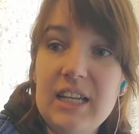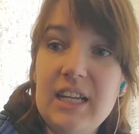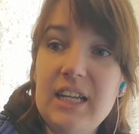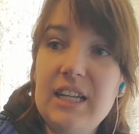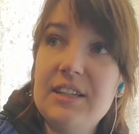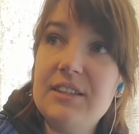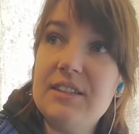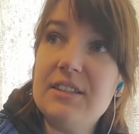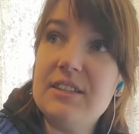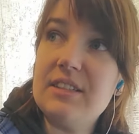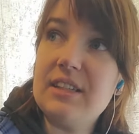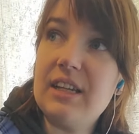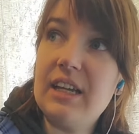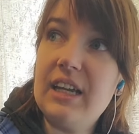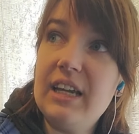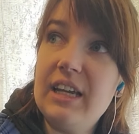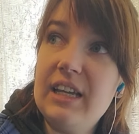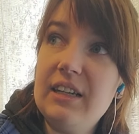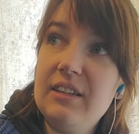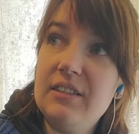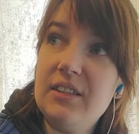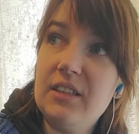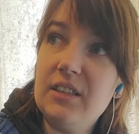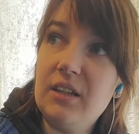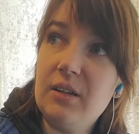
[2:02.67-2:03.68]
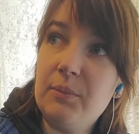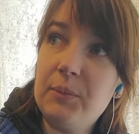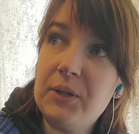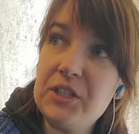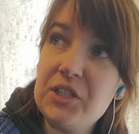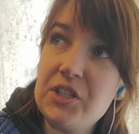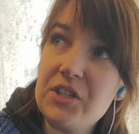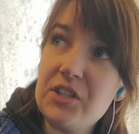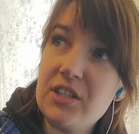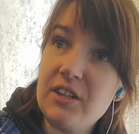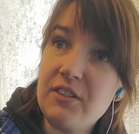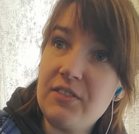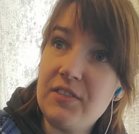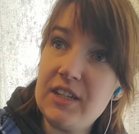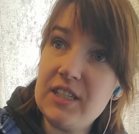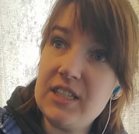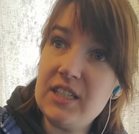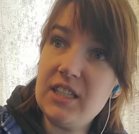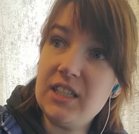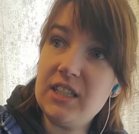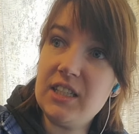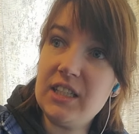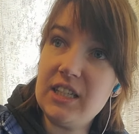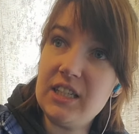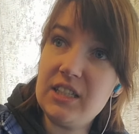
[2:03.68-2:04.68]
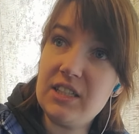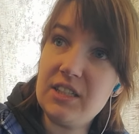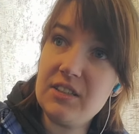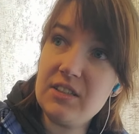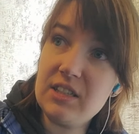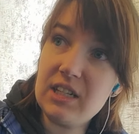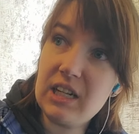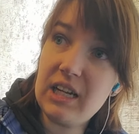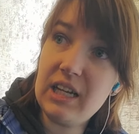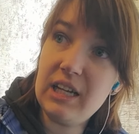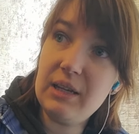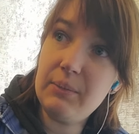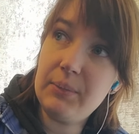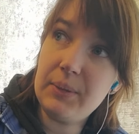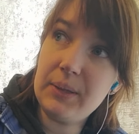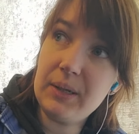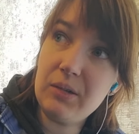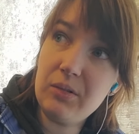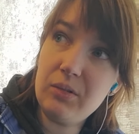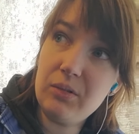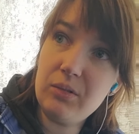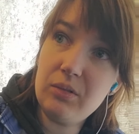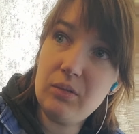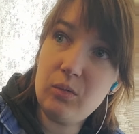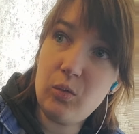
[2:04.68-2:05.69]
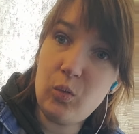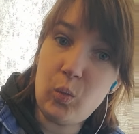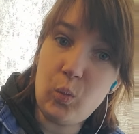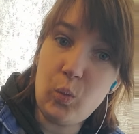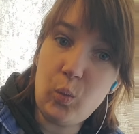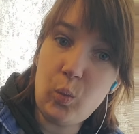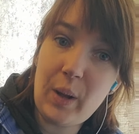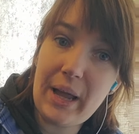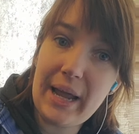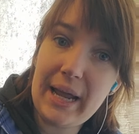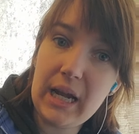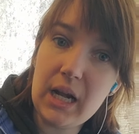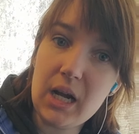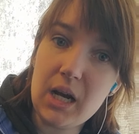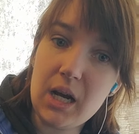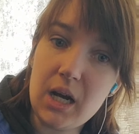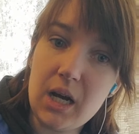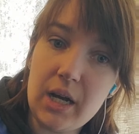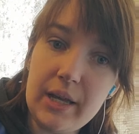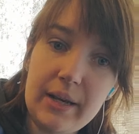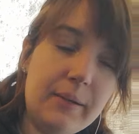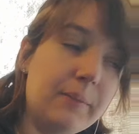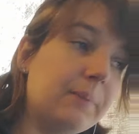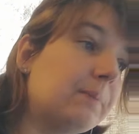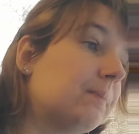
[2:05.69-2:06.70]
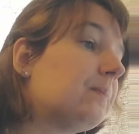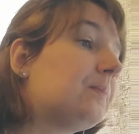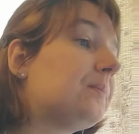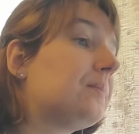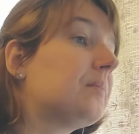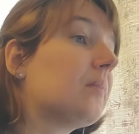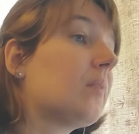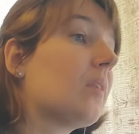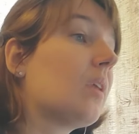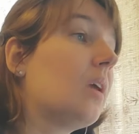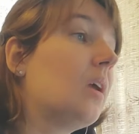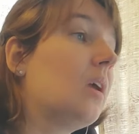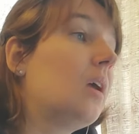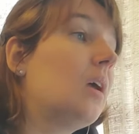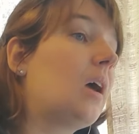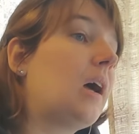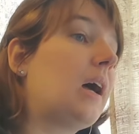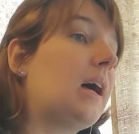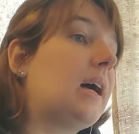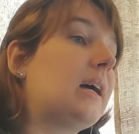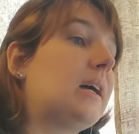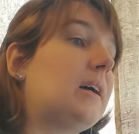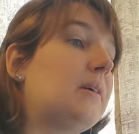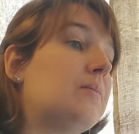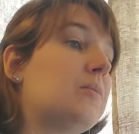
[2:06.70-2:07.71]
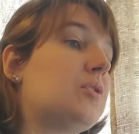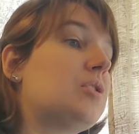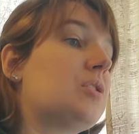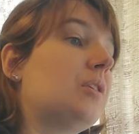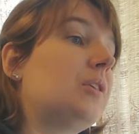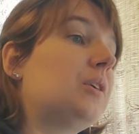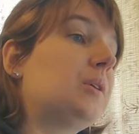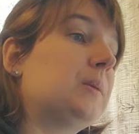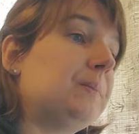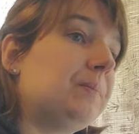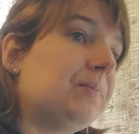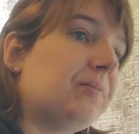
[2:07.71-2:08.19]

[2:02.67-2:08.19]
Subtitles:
needed to say, and a bunch of stuff I didn't need to say, but why not? So